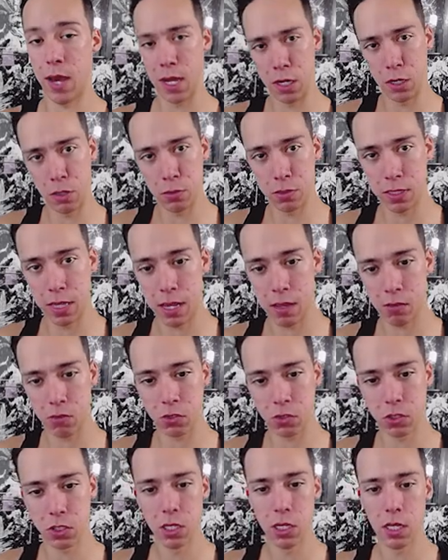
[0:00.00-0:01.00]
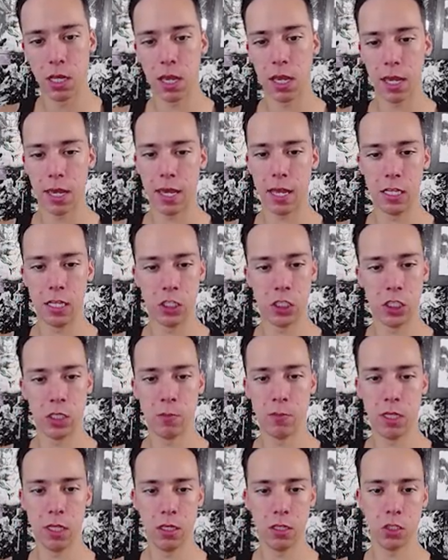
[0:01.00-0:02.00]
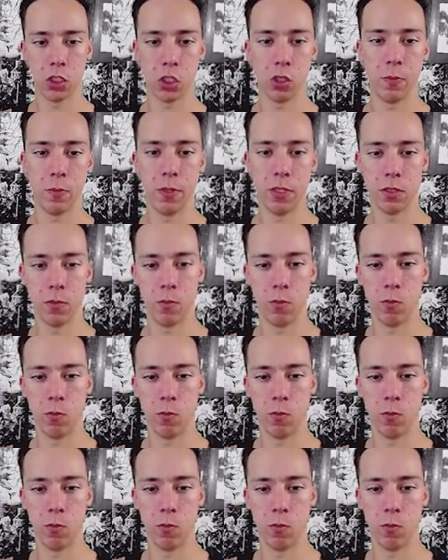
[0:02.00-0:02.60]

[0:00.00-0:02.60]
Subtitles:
to do scales. And Jim Lee showed me some